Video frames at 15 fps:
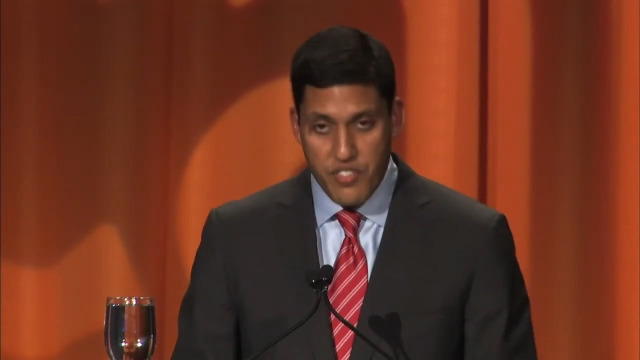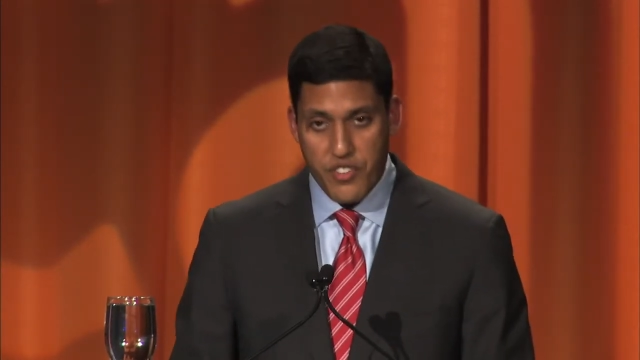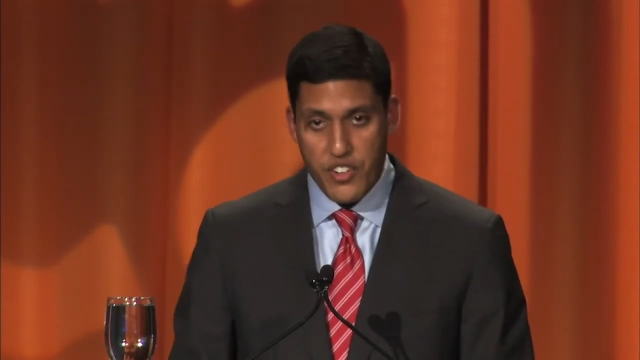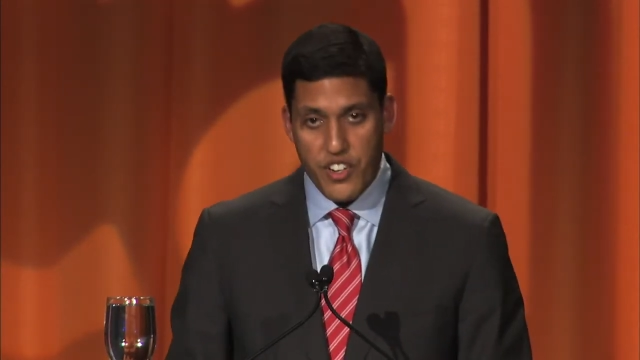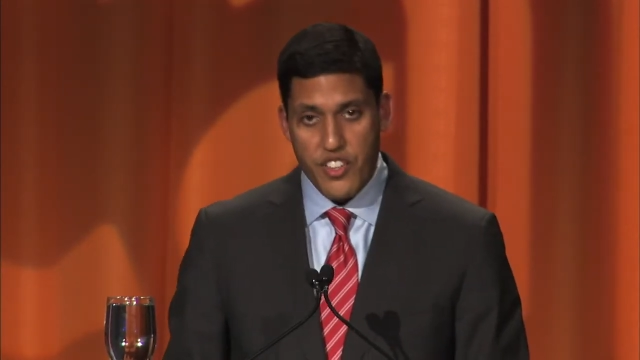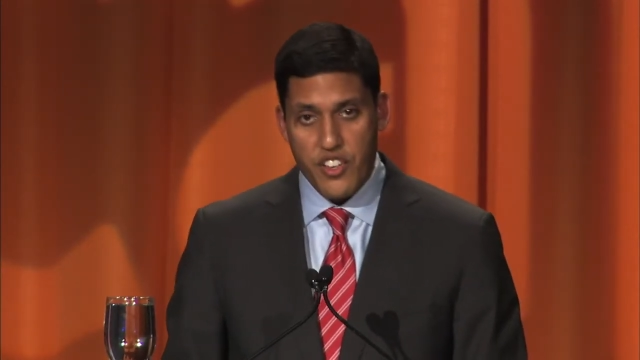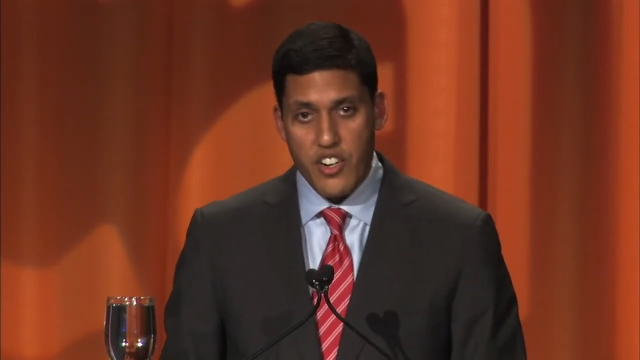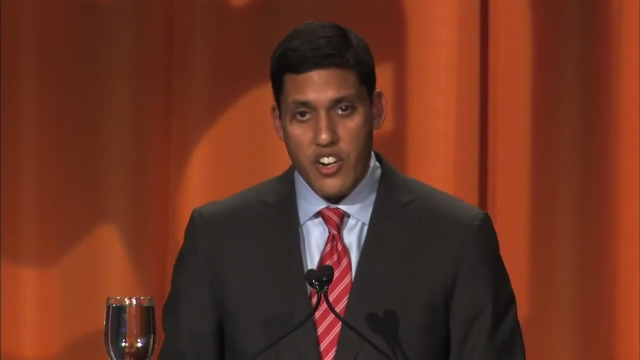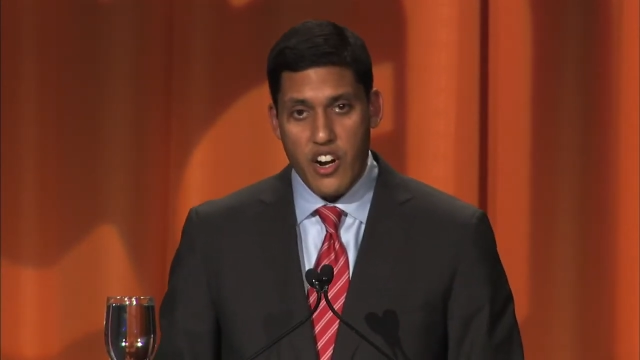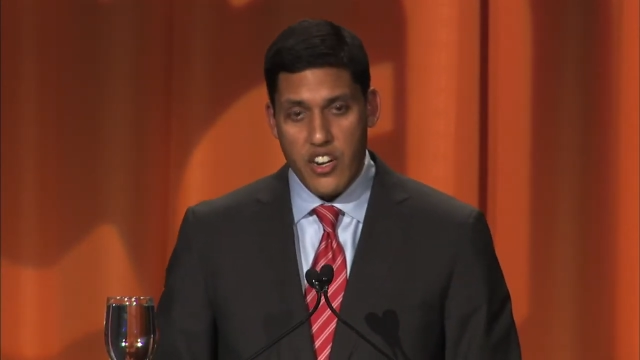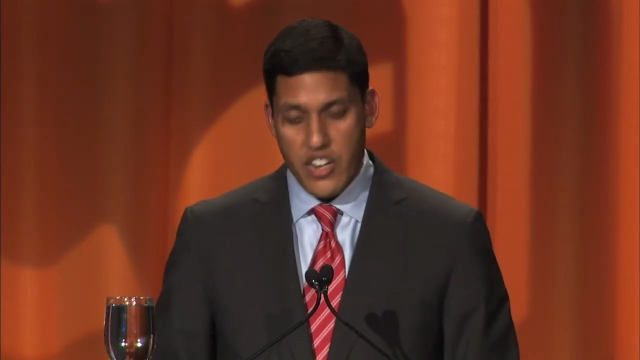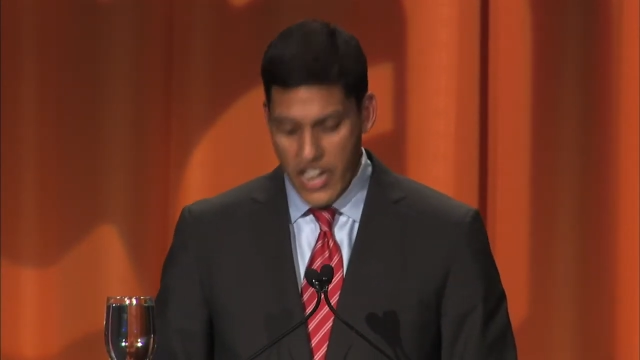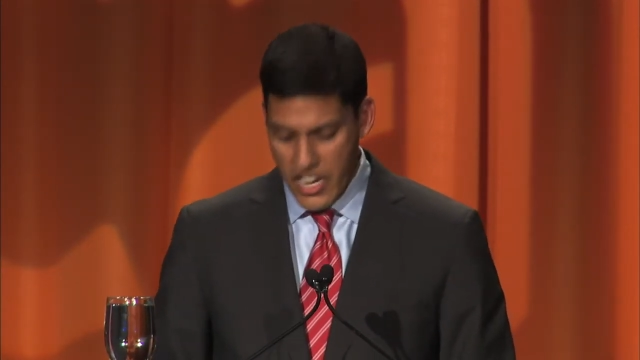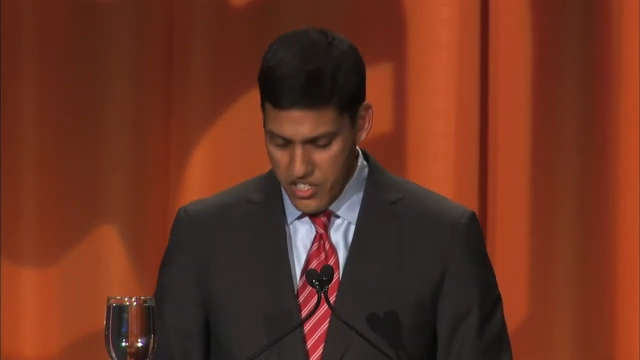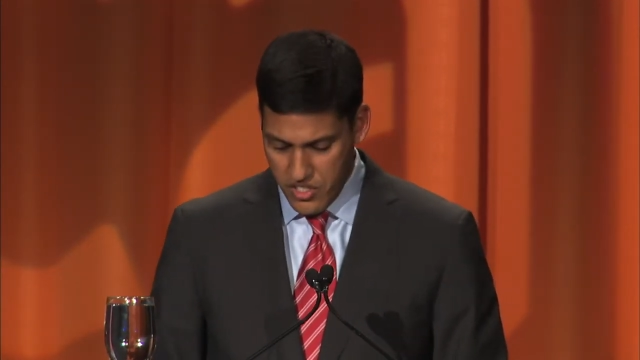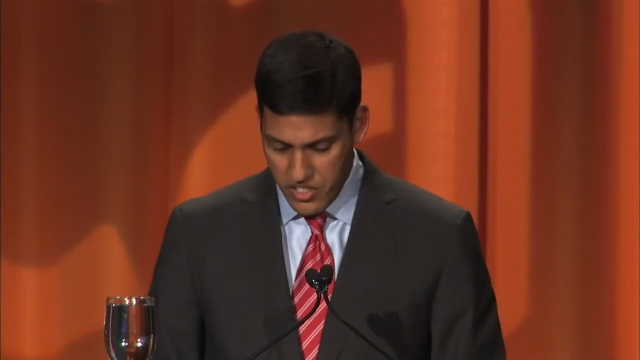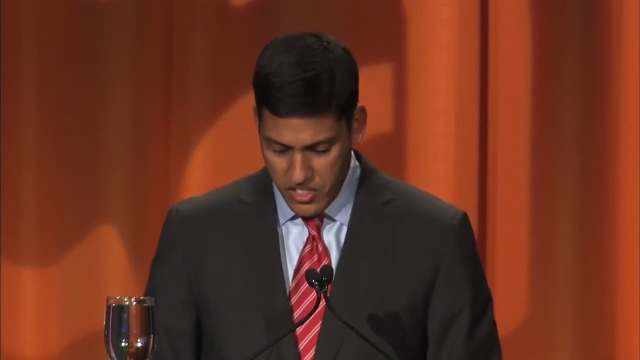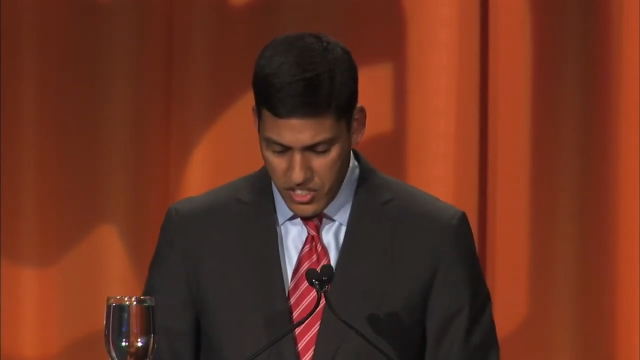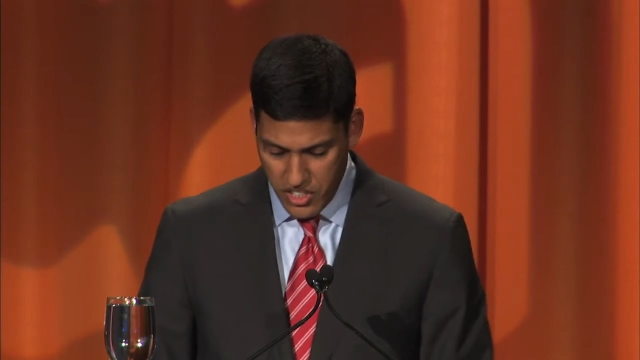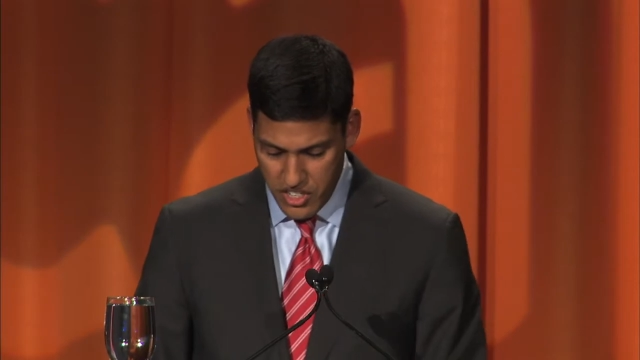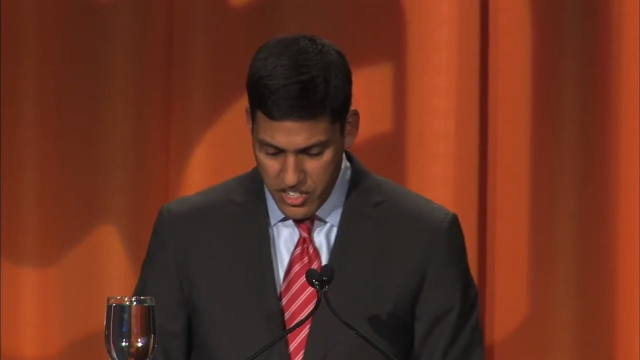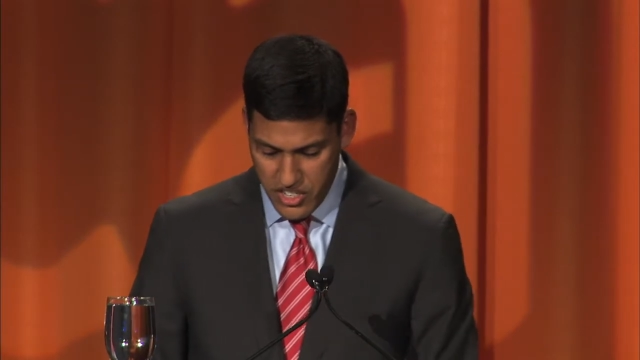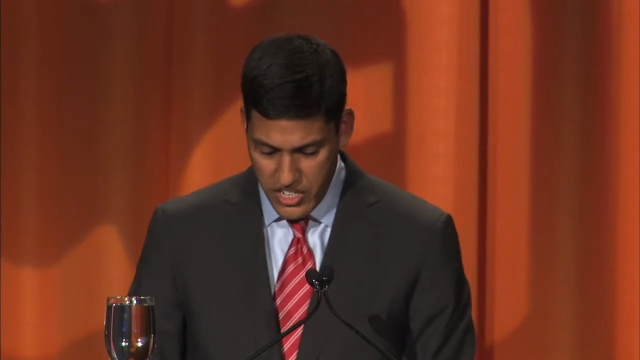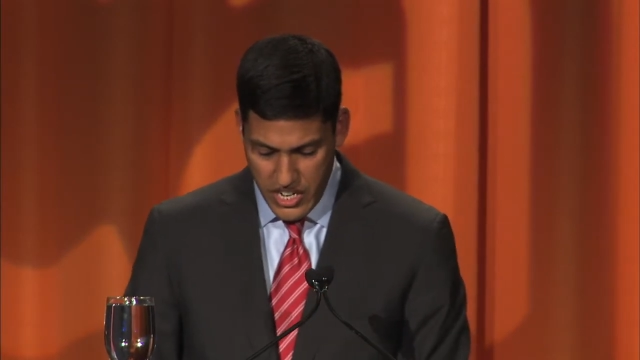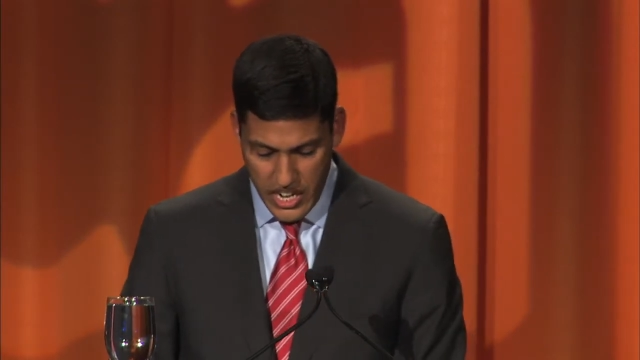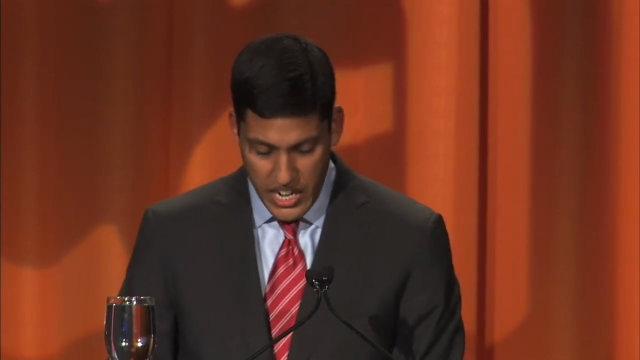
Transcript: further our national security